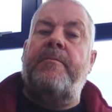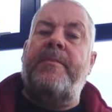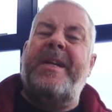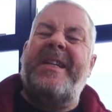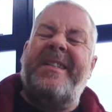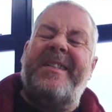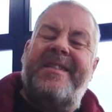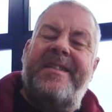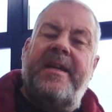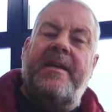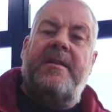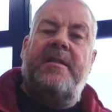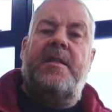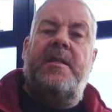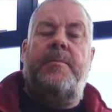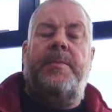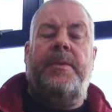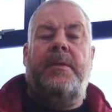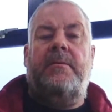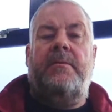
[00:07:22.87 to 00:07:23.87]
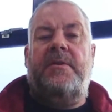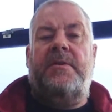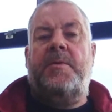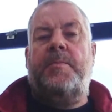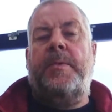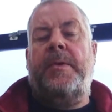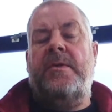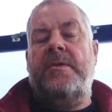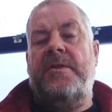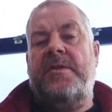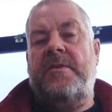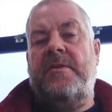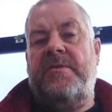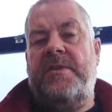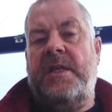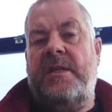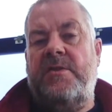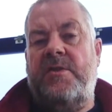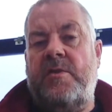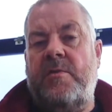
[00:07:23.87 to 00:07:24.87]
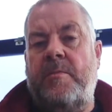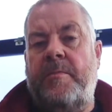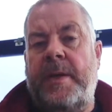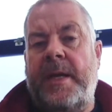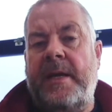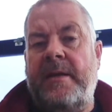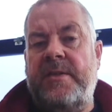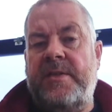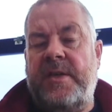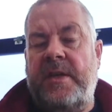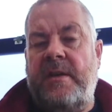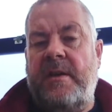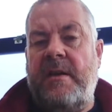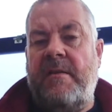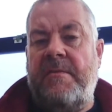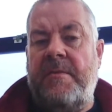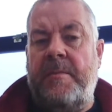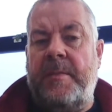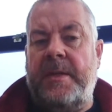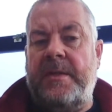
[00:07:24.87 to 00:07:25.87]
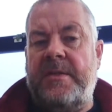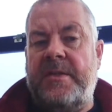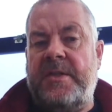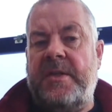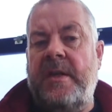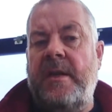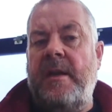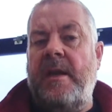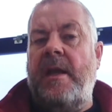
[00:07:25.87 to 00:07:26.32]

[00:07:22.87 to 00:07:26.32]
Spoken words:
predictable response of central banks and governments.